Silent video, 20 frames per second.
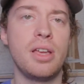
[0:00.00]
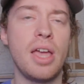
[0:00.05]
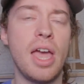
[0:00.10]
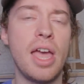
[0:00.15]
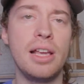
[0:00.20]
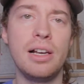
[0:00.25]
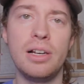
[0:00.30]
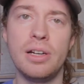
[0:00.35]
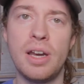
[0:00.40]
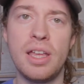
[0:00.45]

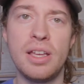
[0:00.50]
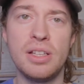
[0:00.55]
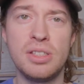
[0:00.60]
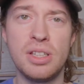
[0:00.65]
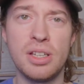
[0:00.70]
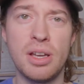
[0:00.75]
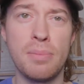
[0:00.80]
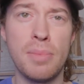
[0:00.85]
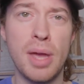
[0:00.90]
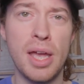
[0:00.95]

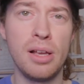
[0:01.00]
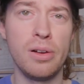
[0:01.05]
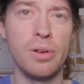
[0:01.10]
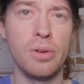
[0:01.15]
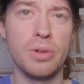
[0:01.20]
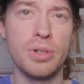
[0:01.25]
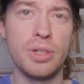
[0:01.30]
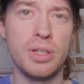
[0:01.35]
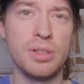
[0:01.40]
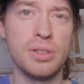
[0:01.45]
alienating a male
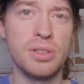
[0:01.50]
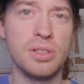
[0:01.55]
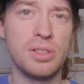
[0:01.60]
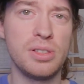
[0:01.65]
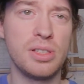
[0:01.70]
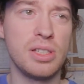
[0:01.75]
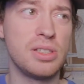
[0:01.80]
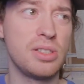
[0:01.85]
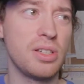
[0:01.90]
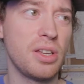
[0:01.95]
audience.
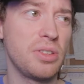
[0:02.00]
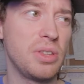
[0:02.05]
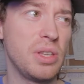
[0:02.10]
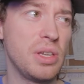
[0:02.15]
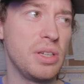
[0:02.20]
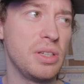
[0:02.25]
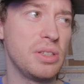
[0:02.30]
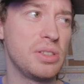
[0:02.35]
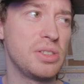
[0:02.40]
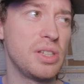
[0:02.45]
There's
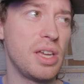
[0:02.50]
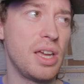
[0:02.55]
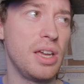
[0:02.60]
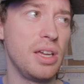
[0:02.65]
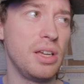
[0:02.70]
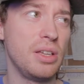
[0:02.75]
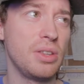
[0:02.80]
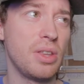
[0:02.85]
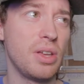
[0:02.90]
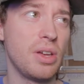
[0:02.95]
nothing
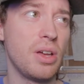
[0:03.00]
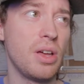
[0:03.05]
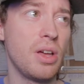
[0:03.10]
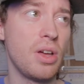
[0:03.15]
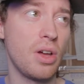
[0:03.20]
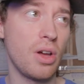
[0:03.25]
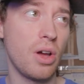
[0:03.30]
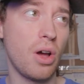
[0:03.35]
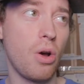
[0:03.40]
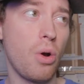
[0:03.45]
saying that,
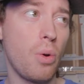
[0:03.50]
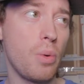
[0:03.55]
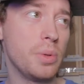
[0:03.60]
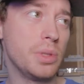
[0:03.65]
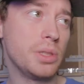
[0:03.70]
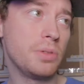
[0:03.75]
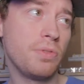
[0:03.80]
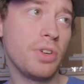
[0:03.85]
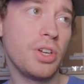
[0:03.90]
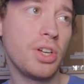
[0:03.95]
oh,
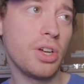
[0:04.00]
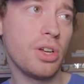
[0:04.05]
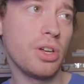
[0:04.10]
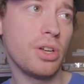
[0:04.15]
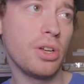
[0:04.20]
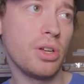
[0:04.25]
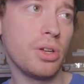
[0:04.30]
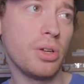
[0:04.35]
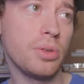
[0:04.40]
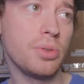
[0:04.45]
it's for
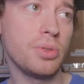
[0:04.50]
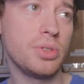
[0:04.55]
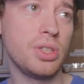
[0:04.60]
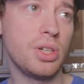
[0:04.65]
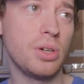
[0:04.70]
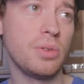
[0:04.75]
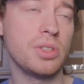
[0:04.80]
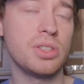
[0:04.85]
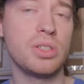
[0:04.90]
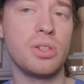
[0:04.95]
girls.
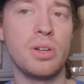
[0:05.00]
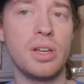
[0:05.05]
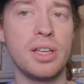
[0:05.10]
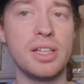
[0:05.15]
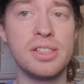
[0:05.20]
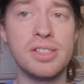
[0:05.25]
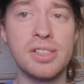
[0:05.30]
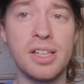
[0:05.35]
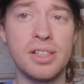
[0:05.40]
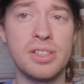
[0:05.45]
It's not
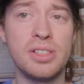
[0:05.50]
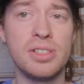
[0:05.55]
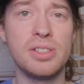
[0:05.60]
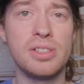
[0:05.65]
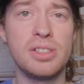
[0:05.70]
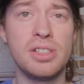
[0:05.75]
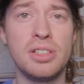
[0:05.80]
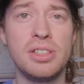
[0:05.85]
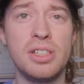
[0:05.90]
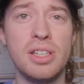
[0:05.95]
like Sex and the
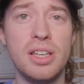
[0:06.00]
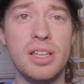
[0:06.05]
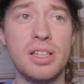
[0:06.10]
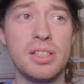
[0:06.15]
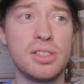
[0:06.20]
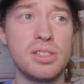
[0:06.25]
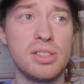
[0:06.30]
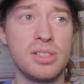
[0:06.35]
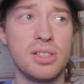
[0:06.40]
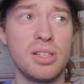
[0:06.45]
City.
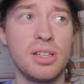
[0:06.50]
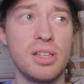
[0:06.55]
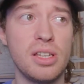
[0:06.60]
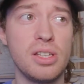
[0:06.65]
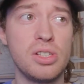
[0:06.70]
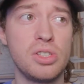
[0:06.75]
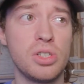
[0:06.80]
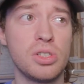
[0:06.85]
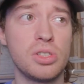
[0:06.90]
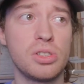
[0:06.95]
It's
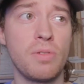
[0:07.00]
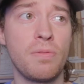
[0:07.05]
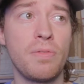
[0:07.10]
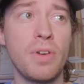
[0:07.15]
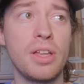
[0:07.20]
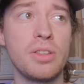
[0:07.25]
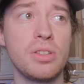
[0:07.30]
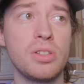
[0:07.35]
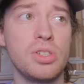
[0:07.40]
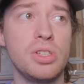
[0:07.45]
just the
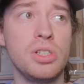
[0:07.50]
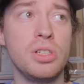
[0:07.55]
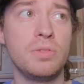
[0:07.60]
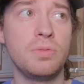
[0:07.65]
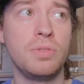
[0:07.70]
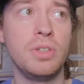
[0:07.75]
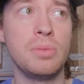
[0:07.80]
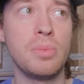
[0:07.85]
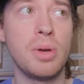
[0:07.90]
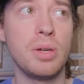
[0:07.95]
fact that she's
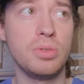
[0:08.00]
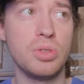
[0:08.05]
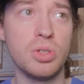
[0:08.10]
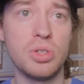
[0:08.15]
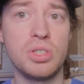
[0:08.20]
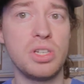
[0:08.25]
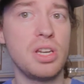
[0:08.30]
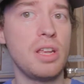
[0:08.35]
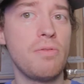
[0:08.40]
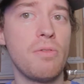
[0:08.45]
female
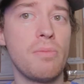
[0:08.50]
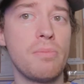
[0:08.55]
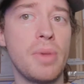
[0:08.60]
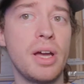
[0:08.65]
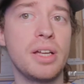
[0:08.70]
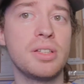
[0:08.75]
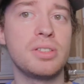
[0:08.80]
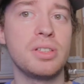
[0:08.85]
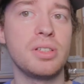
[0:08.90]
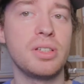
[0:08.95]
doesn't even
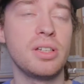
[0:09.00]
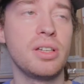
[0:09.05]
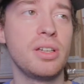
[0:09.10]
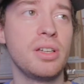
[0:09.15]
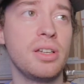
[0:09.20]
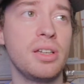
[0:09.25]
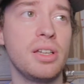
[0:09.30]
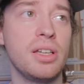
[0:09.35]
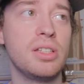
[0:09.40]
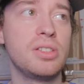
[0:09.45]
matter.
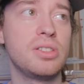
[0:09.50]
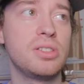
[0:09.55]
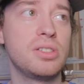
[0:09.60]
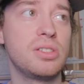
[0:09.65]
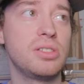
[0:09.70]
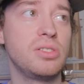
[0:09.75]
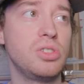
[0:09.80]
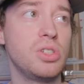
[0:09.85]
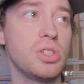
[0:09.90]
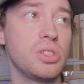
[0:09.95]

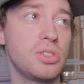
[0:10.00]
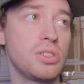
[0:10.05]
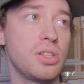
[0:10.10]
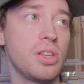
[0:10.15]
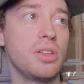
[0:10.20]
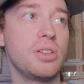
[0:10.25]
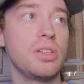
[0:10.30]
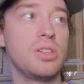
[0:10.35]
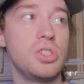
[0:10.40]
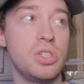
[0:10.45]
It's just
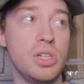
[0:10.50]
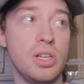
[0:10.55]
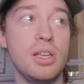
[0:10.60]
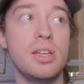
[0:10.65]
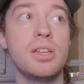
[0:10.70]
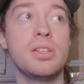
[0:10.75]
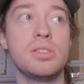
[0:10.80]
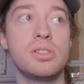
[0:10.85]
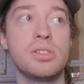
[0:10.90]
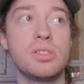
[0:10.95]
that
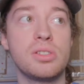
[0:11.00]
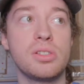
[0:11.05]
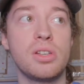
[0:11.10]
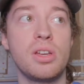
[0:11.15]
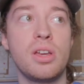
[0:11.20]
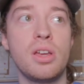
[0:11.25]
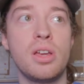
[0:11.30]
she is